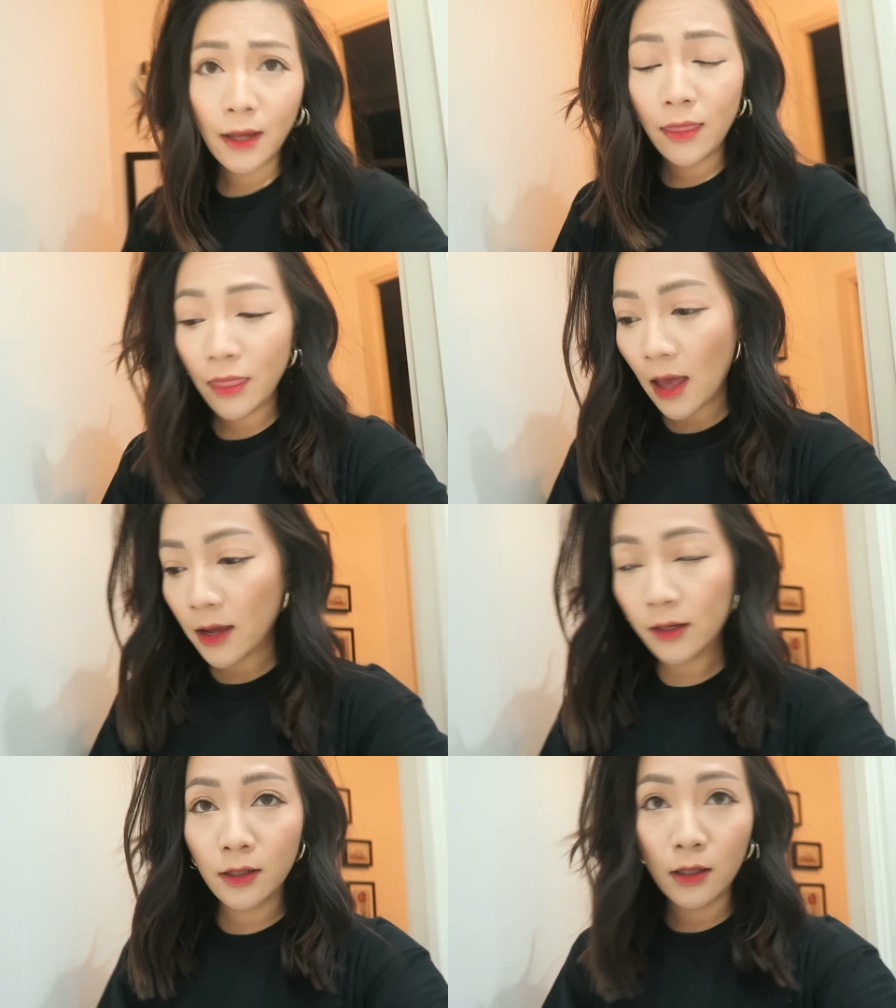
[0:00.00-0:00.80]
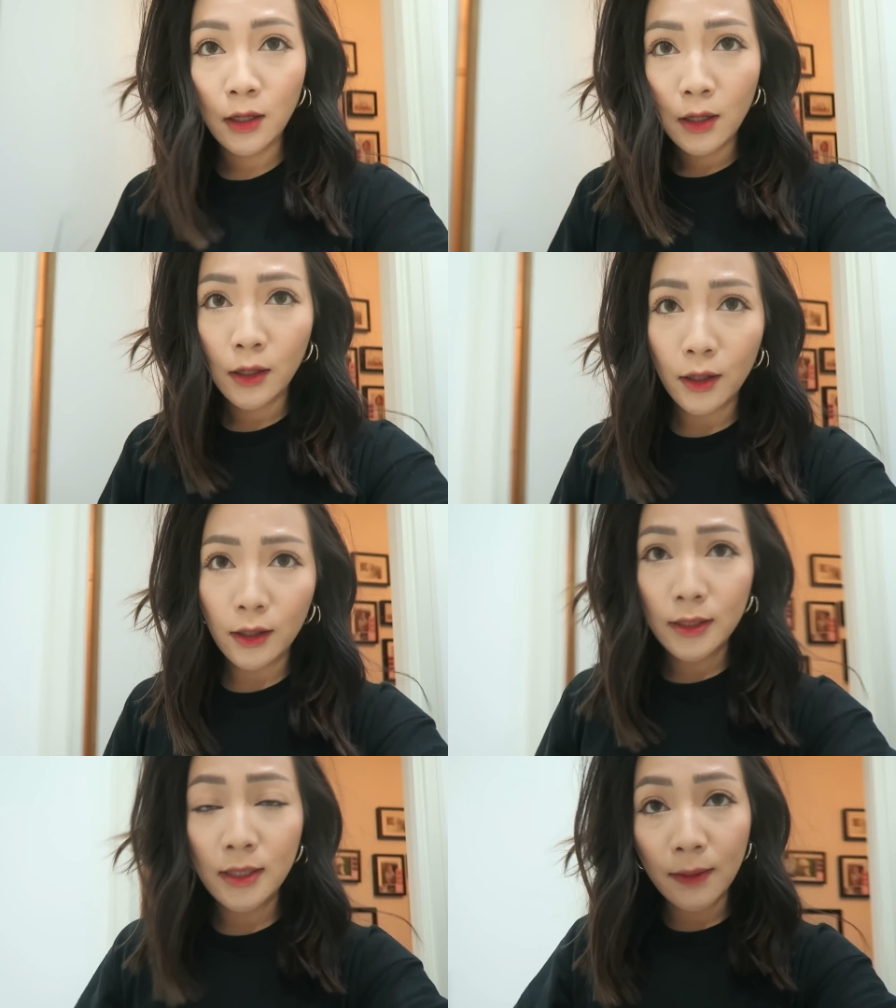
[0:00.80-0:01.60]
and then go
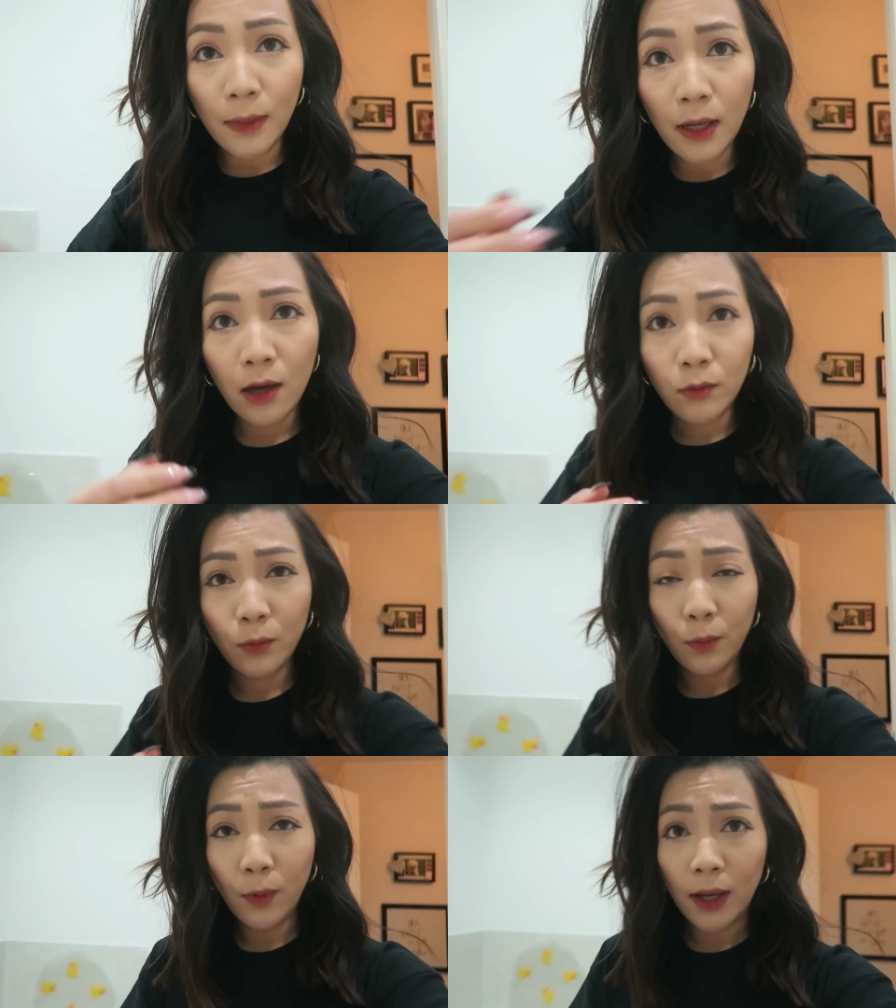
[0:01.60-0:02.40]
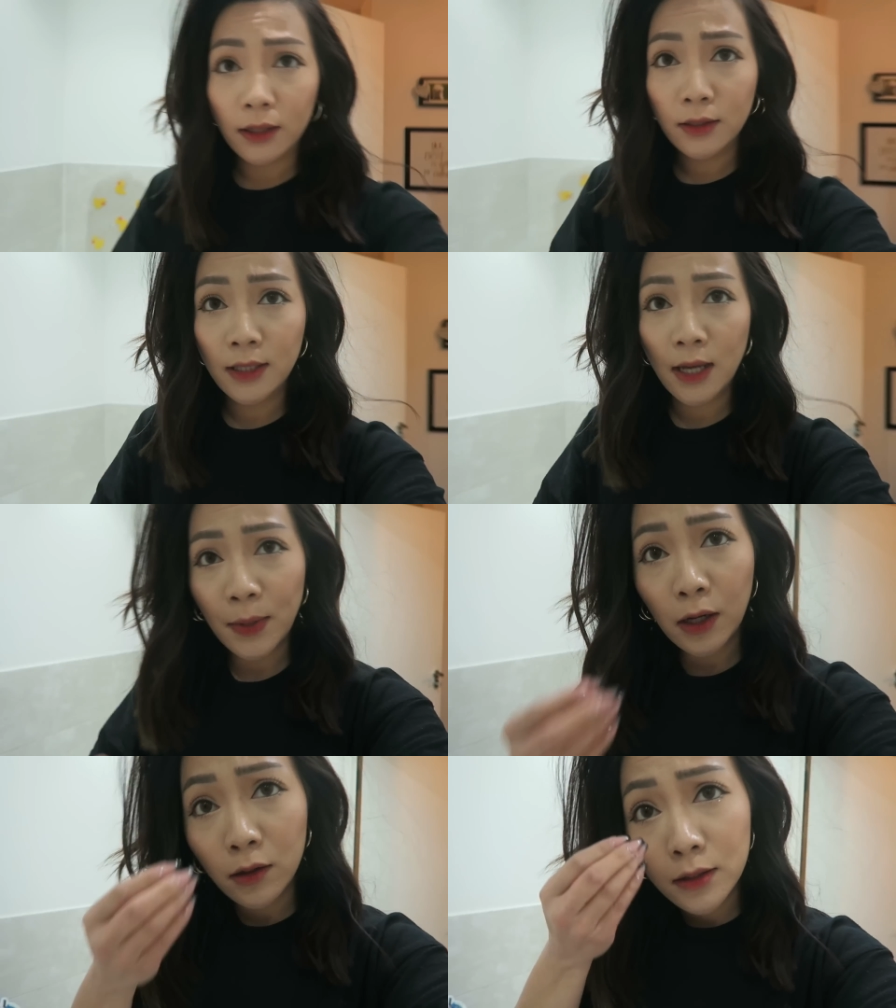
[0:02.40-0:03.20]
to sleep. I can't wait to take
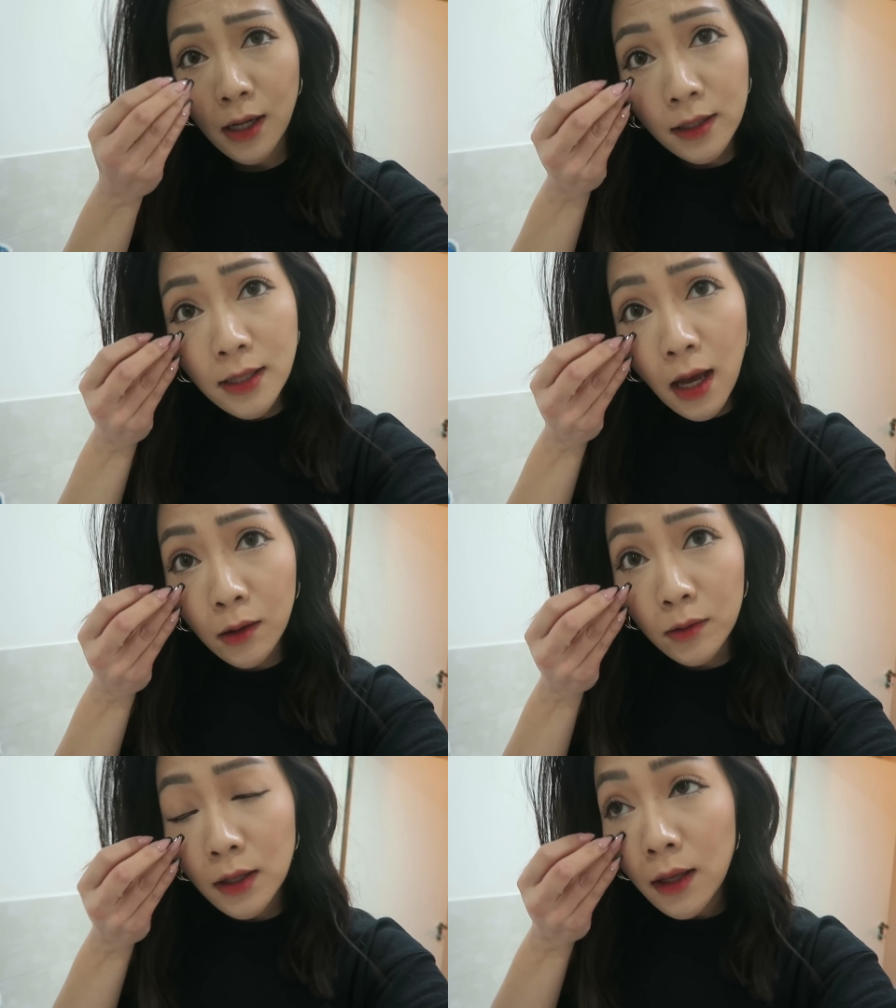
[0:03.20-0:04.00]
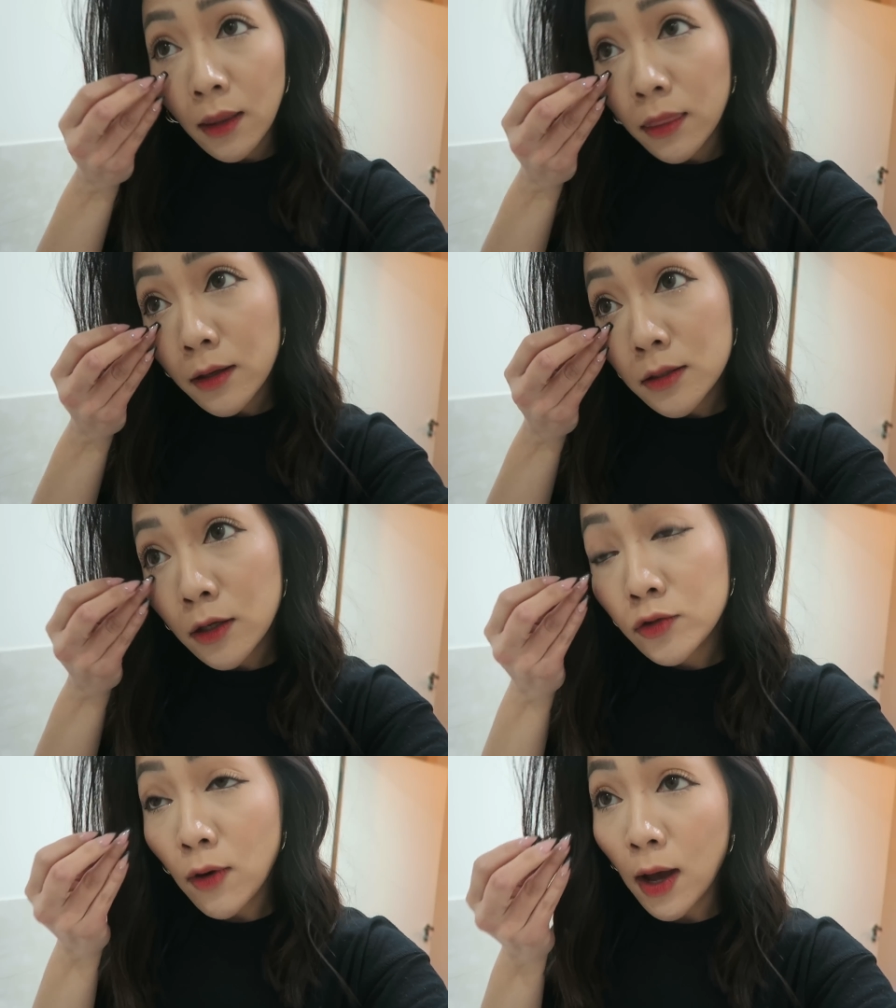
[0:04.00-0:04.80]
my contacts out. They're
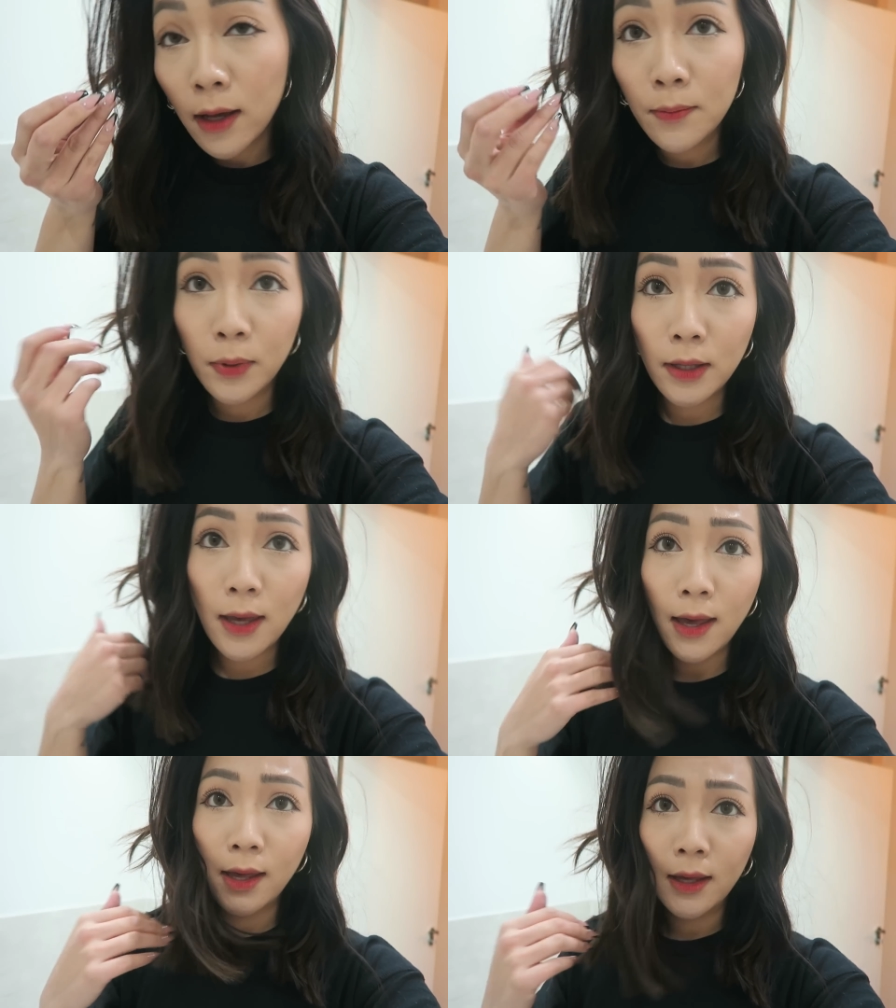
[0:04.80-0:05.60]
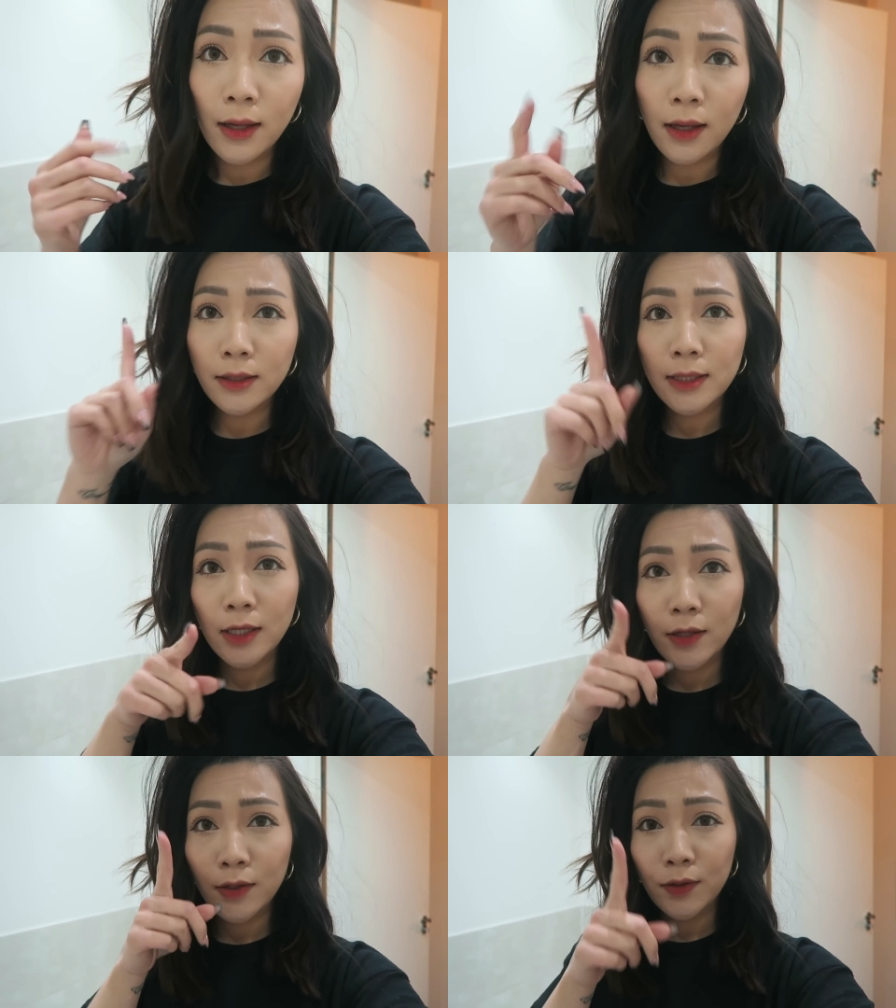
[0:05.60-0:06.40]
so dry. But yeah, I'll
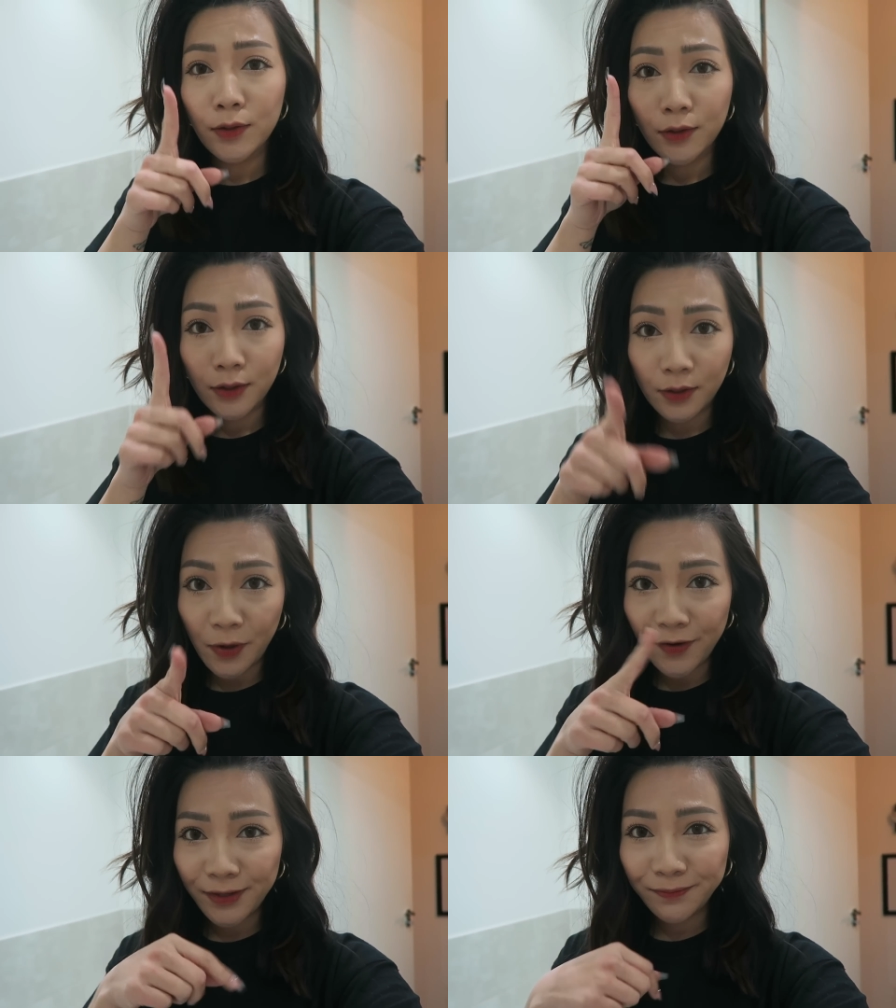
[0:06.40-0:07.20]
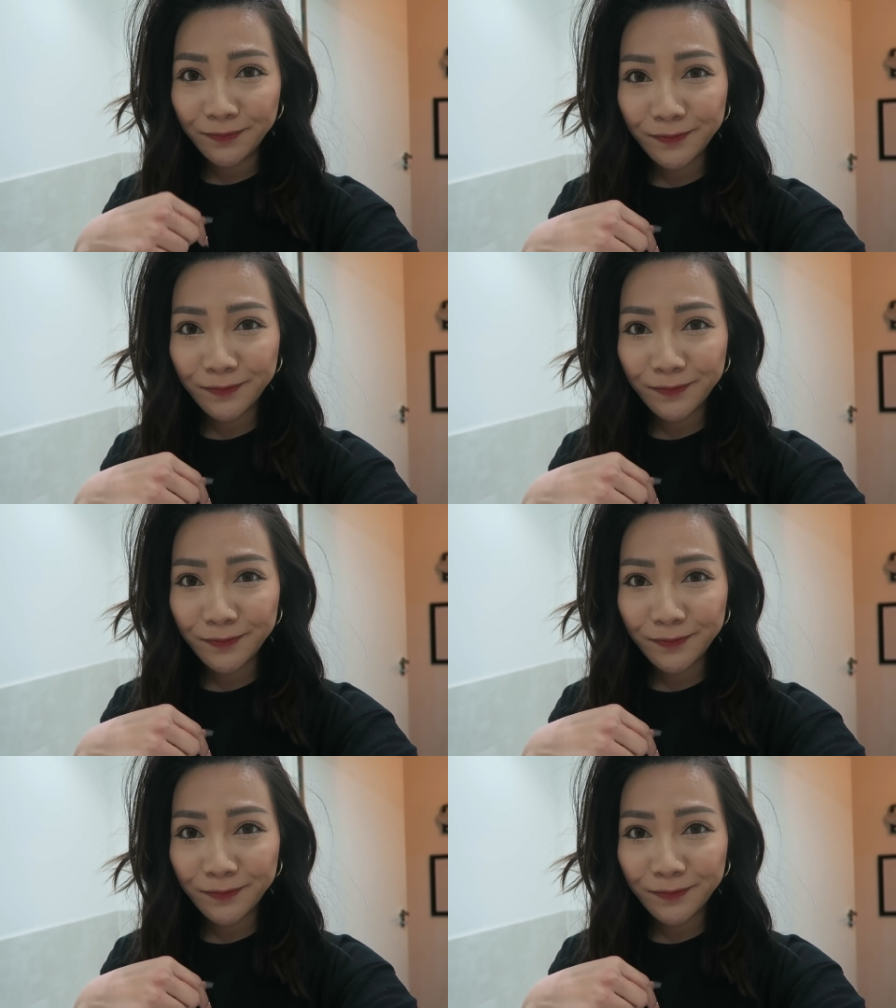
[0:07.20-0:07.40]
see you tomorrow.